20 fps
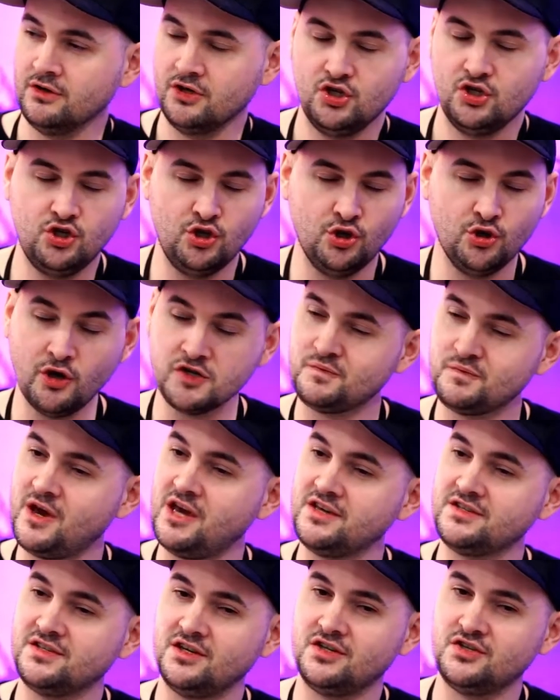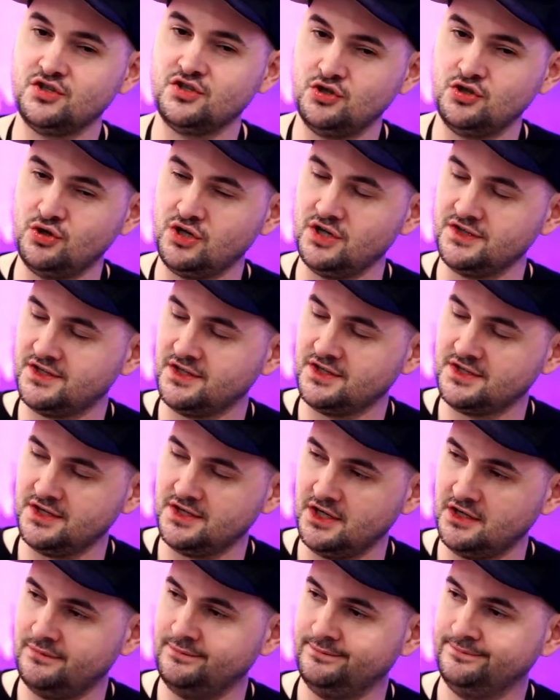You do those basics, you can
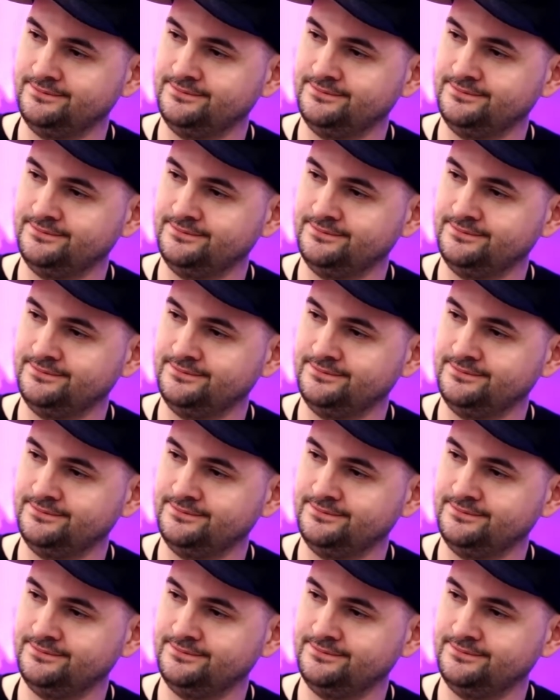succeed.